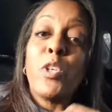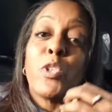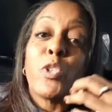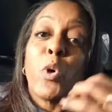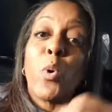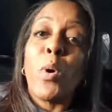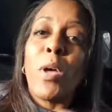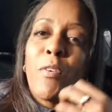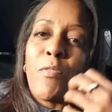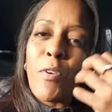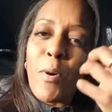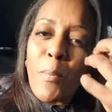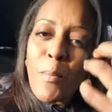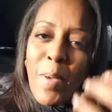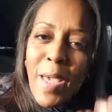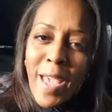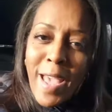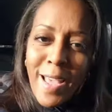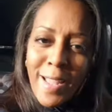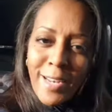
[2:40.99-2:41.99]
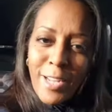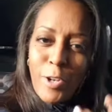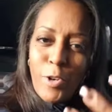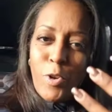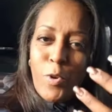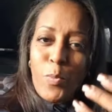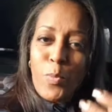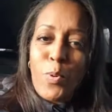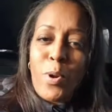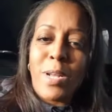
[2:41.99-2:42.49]
So if a man
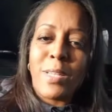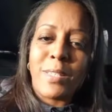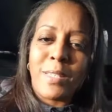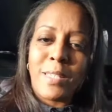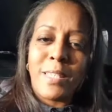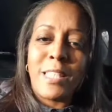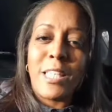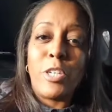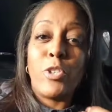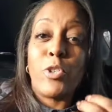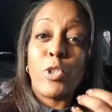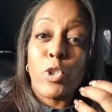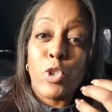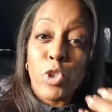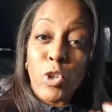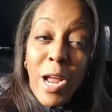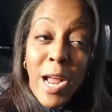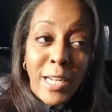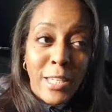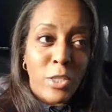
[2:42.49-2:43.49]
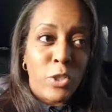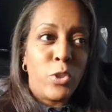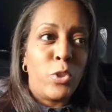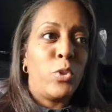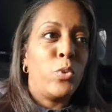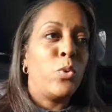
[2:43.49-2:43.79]
in your presence that you're attracted